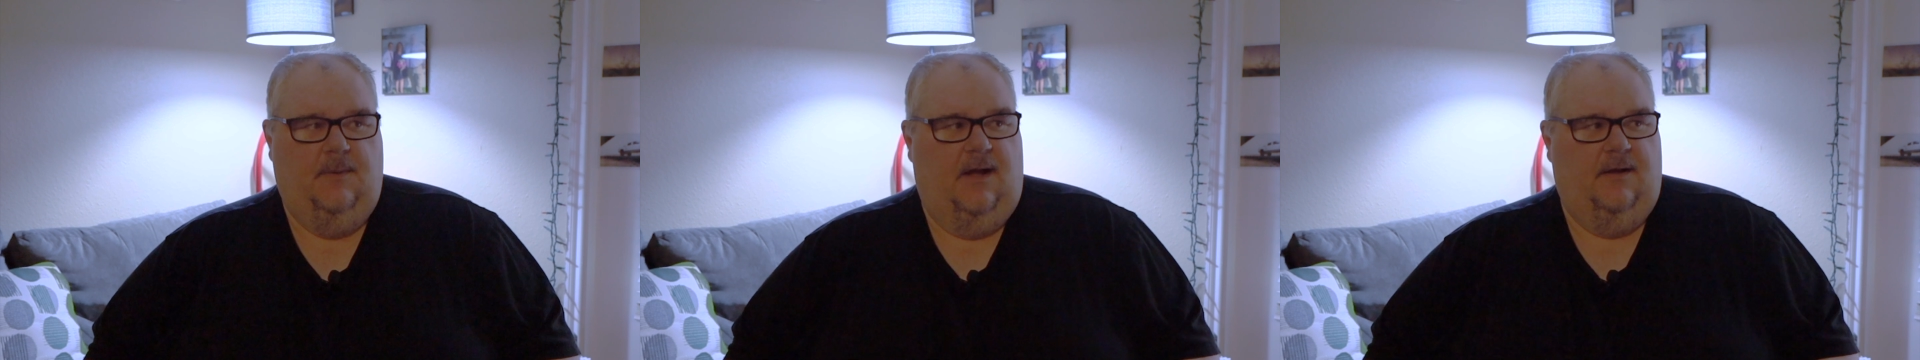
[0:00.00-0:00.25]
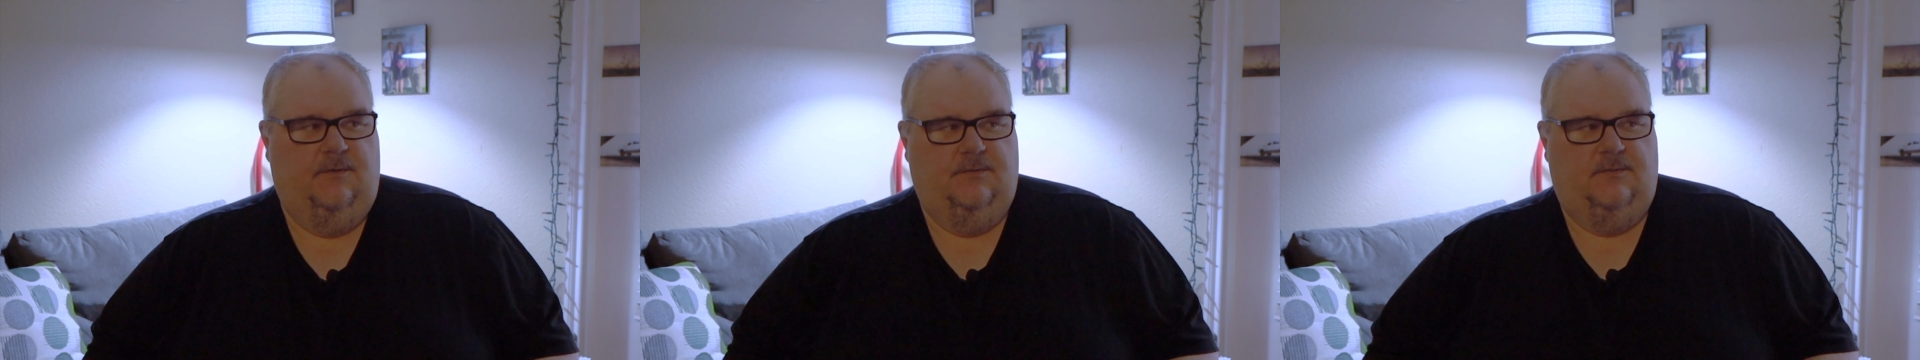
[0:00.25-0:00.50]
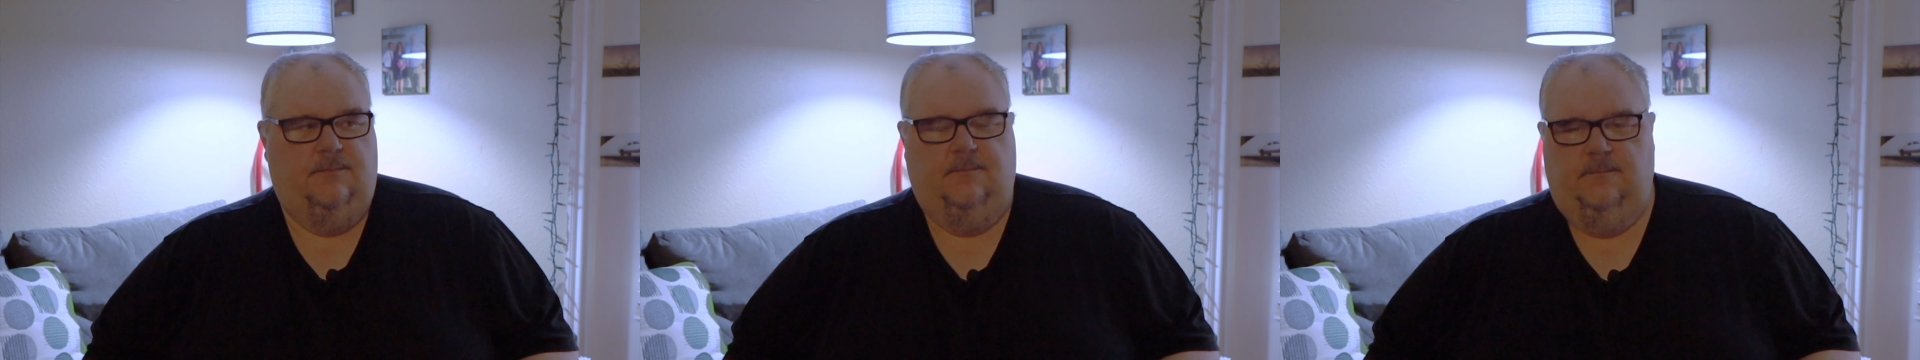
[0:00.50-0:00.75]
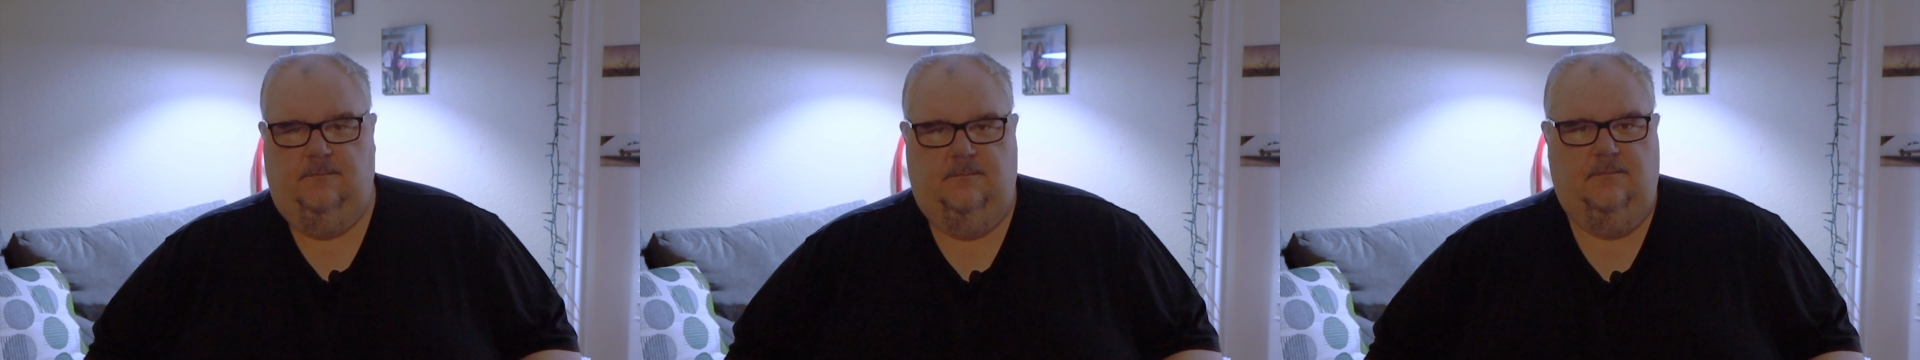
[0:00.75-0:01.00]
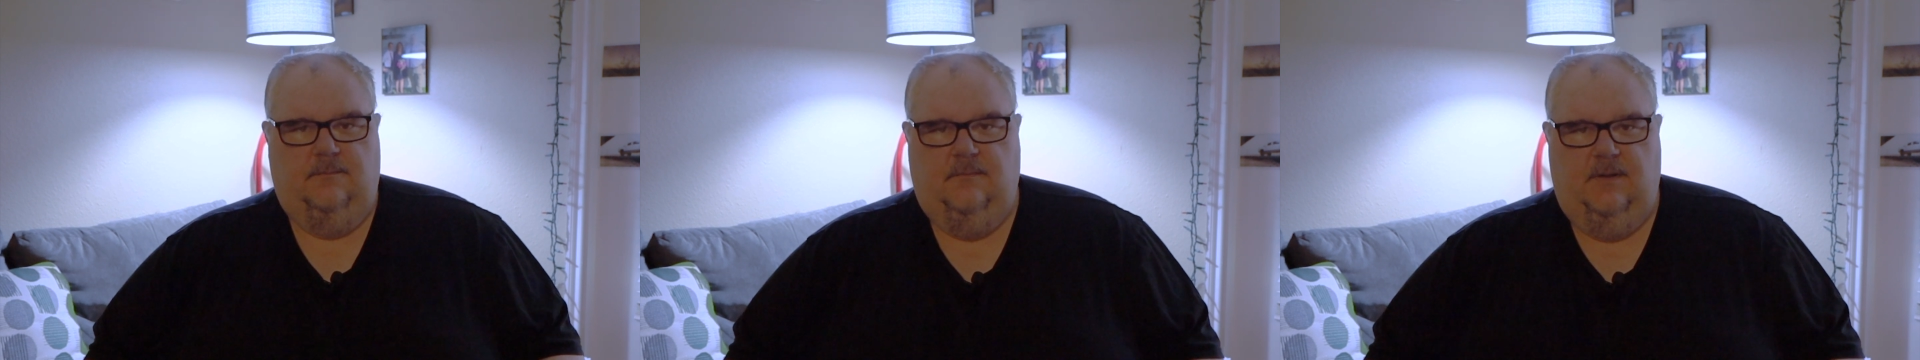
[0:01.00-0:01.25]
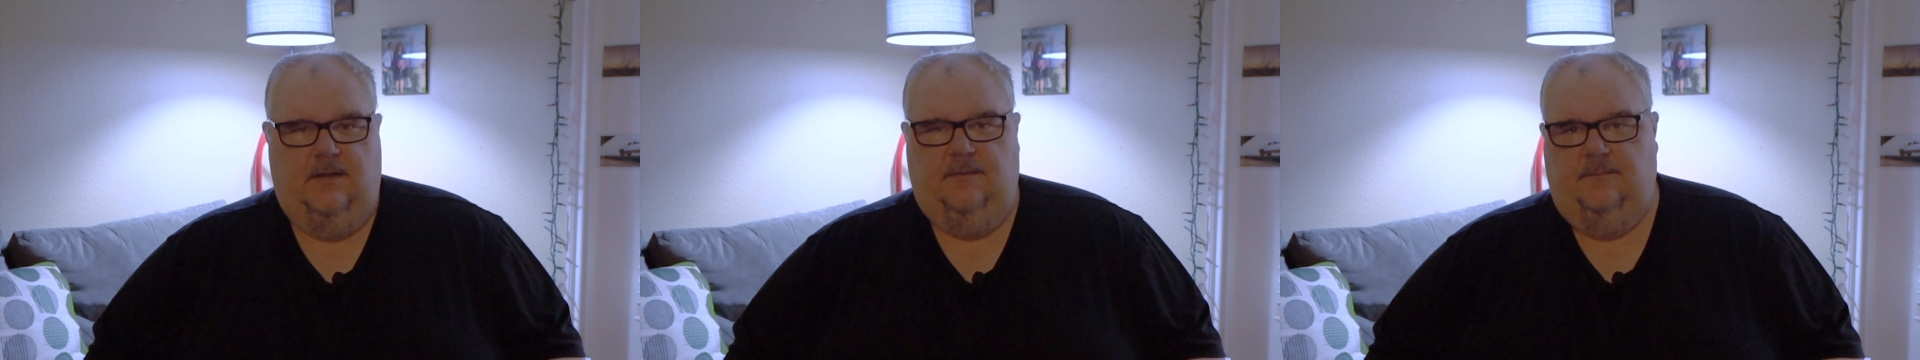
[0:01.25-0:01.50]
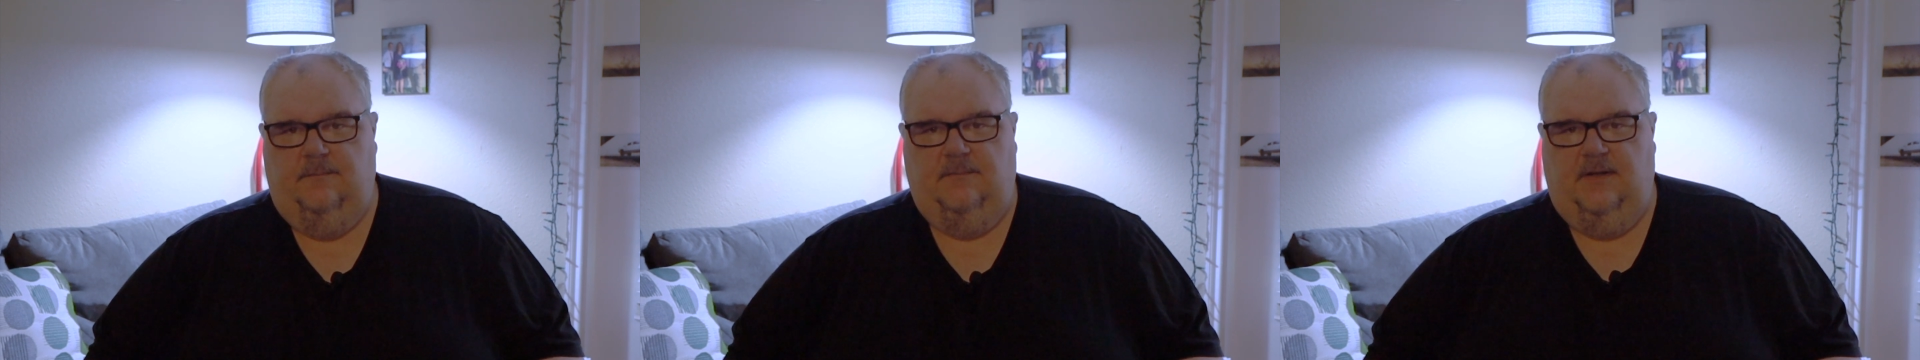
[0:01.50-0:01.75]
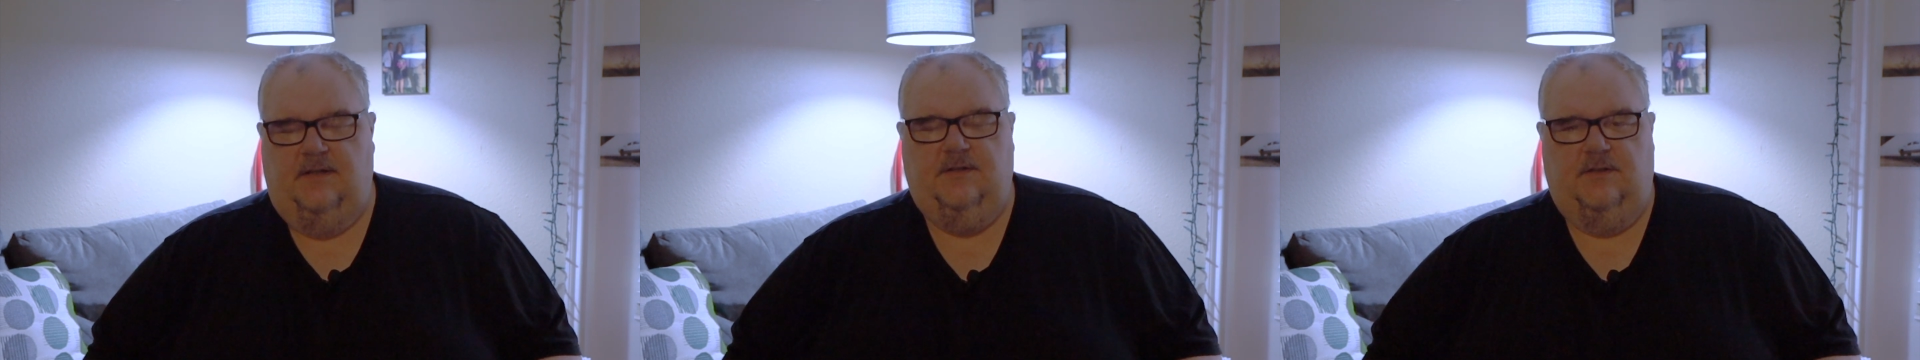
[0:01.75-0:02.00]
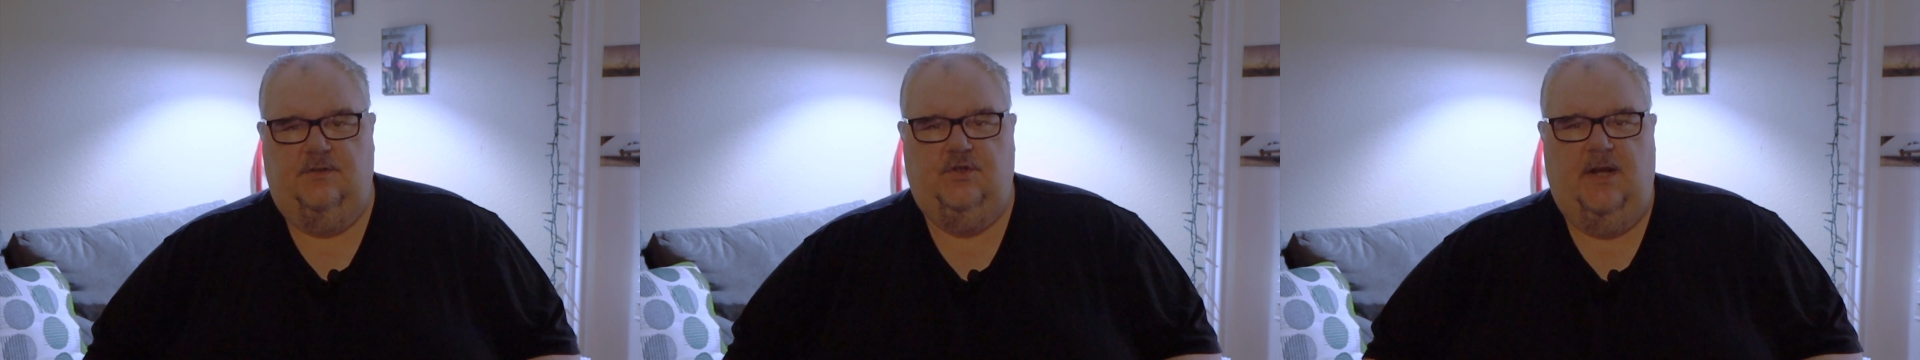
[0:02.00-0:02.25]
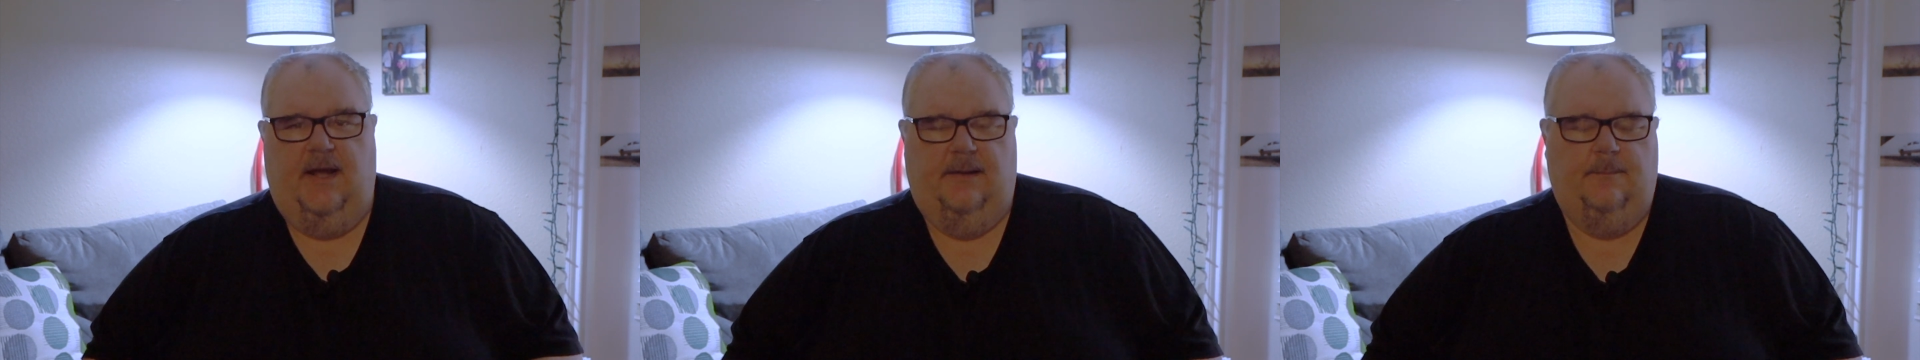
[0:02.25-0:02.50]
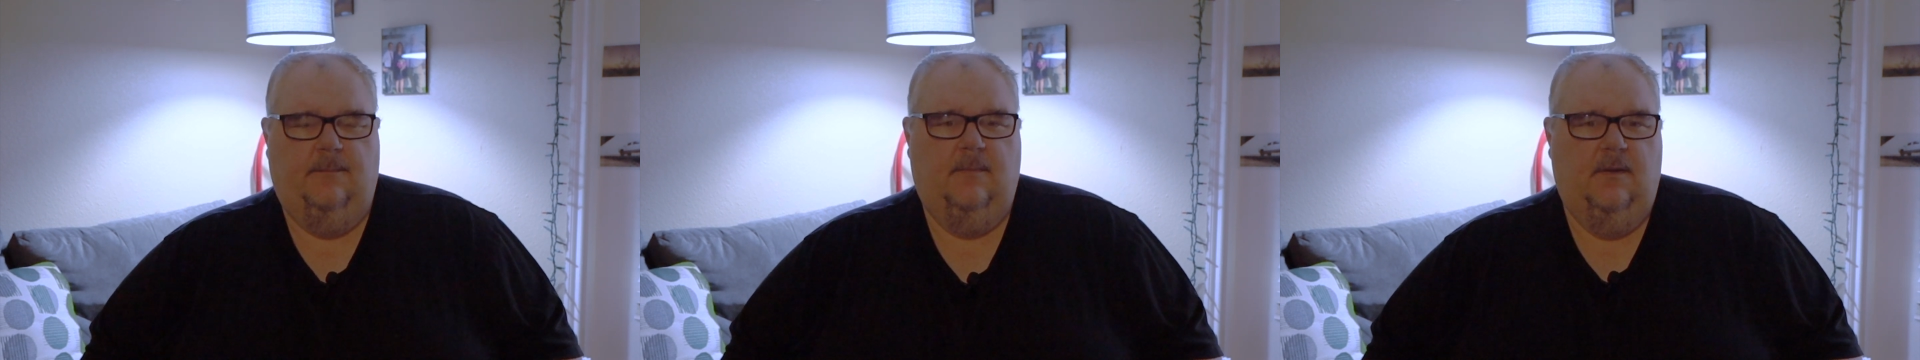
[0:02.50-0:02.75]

miles in decent shape.